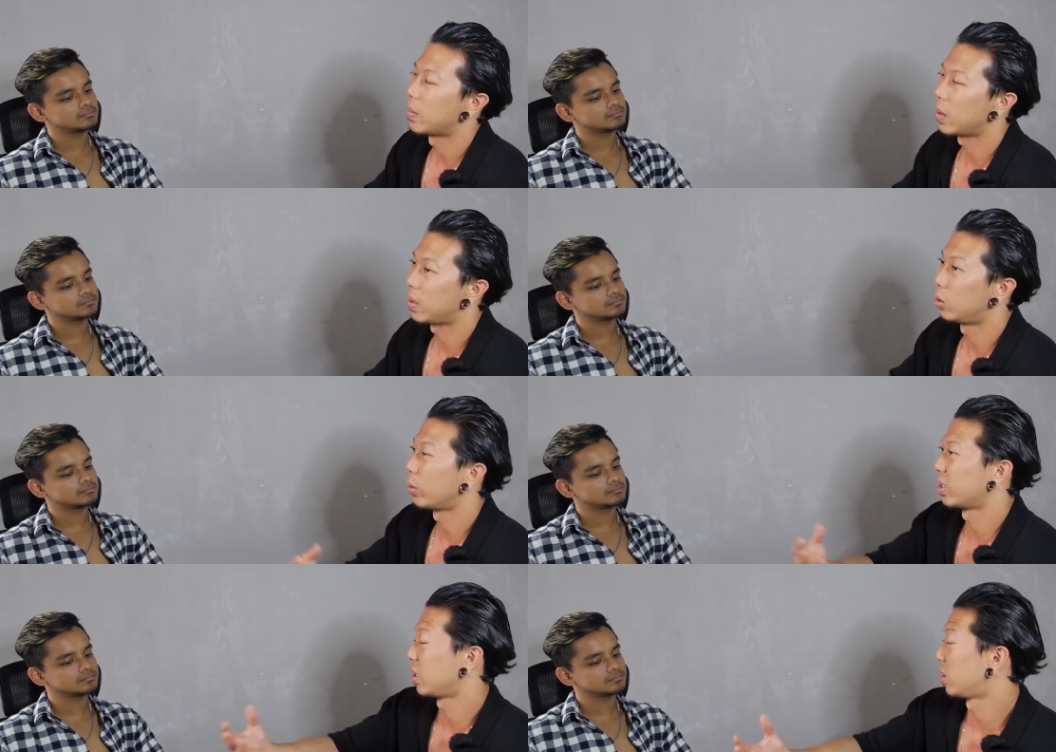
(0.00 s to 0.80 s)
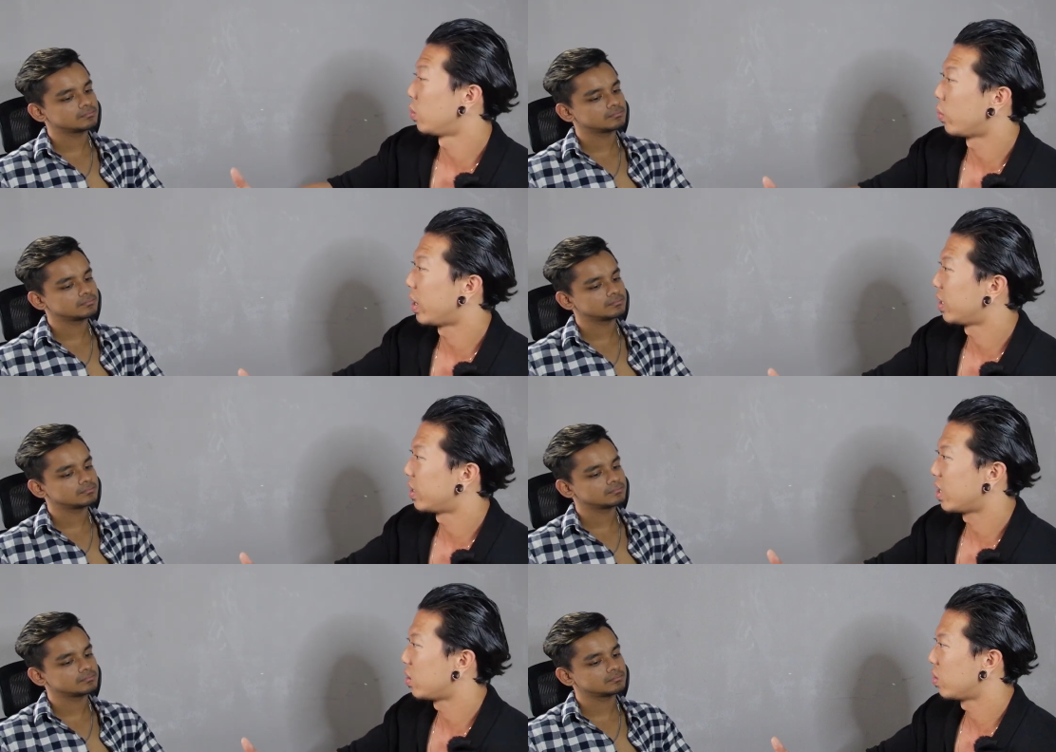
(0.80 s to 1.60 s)
Speaker 1: maybe look a certain way
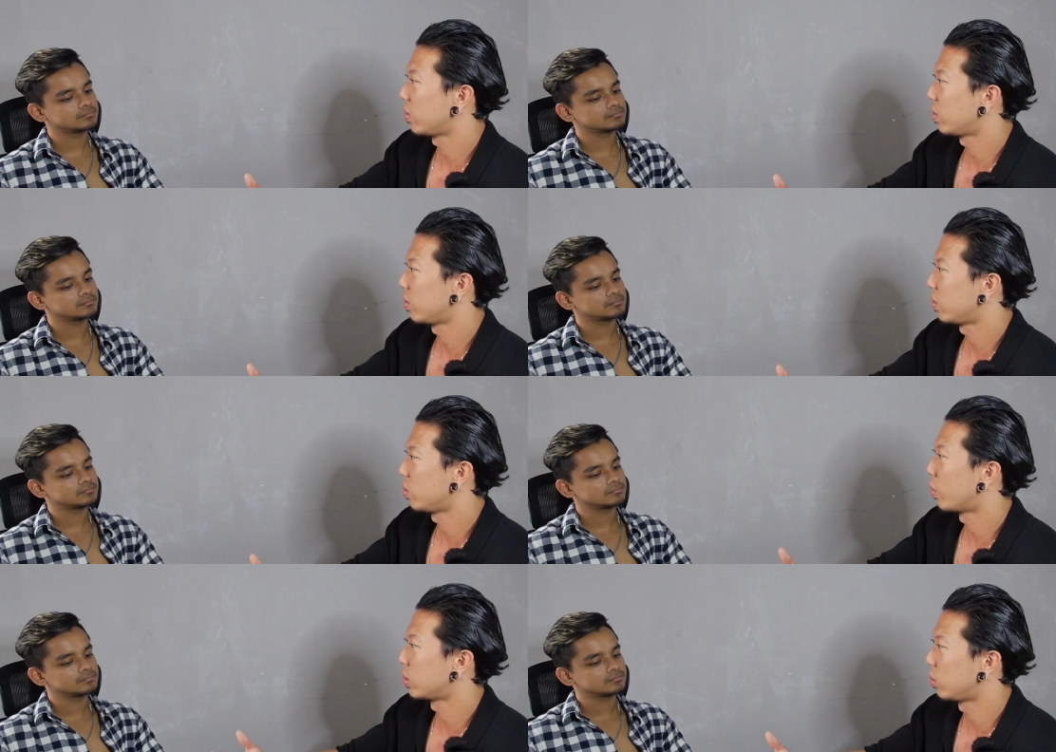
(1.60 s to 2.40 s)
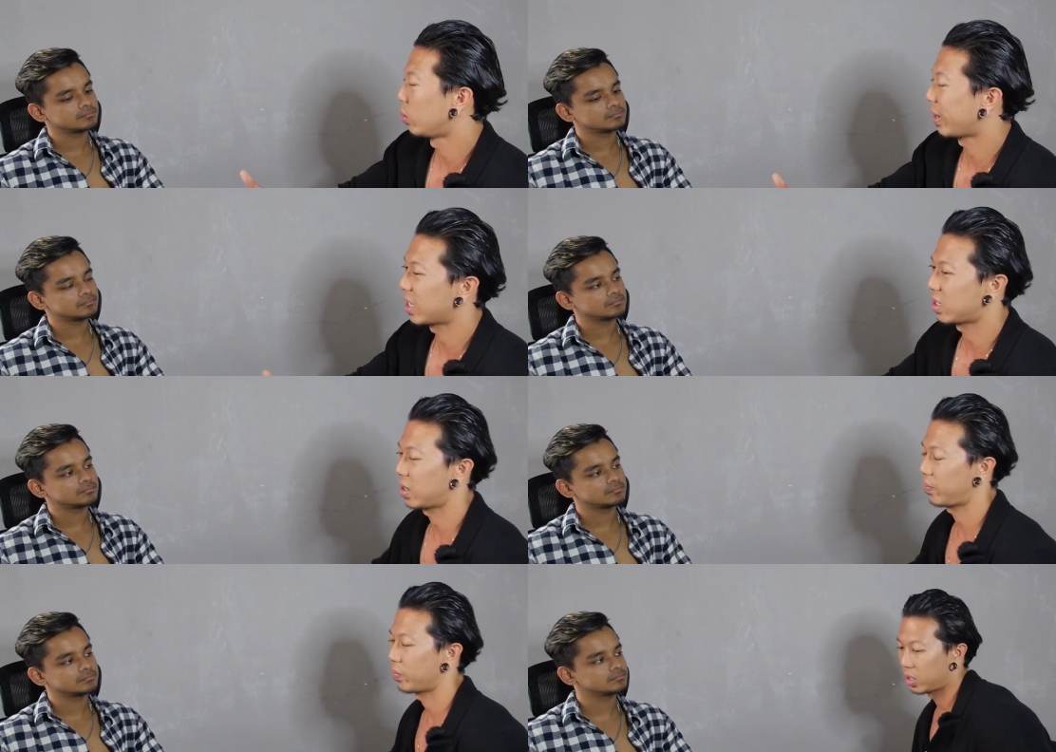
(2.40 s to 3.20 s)
that you want to look, has
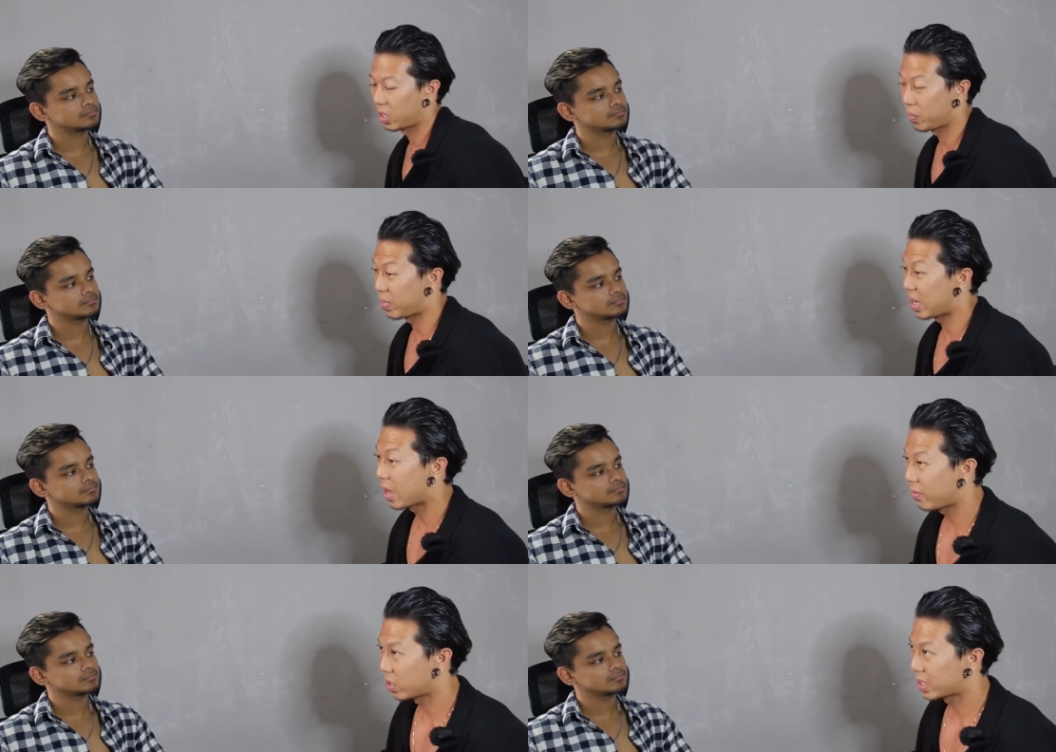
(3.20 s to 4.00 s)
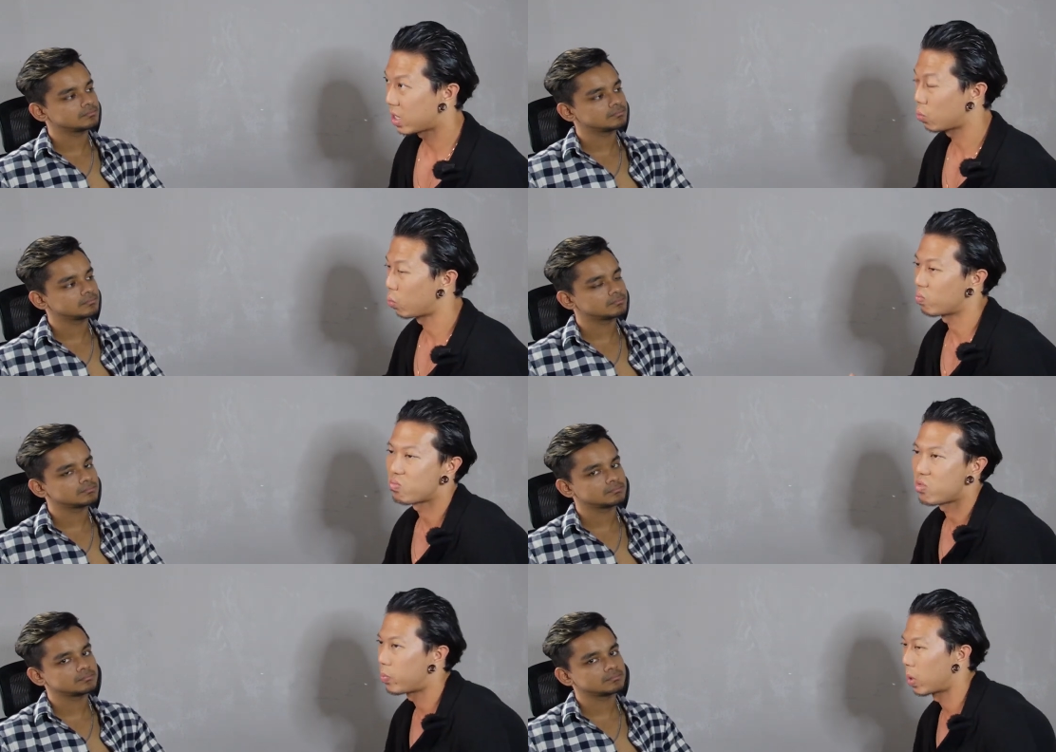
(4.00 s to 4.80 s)
a certain behaviors that you
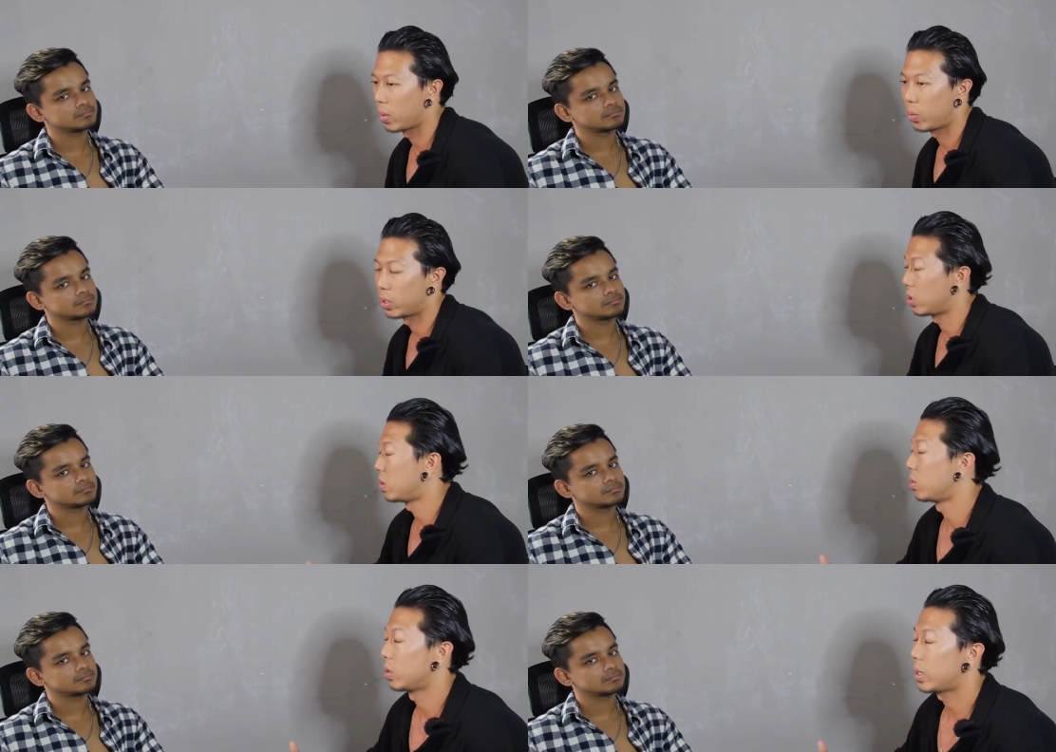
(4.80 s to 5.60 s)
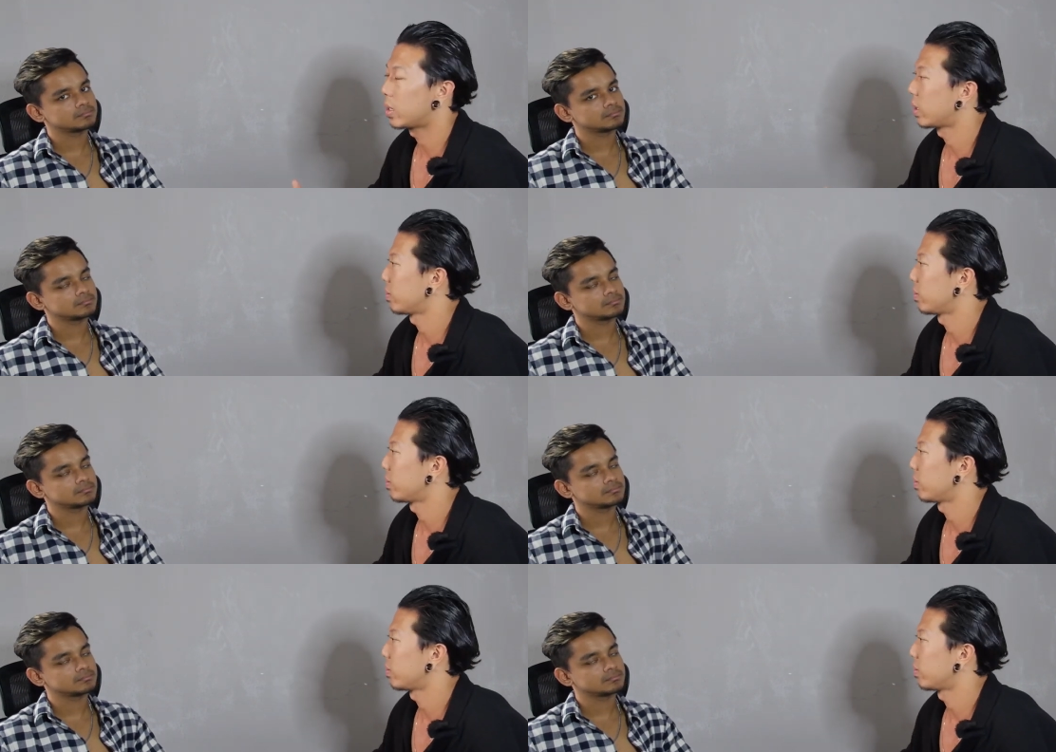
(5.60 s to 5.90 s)
probably want to emulate.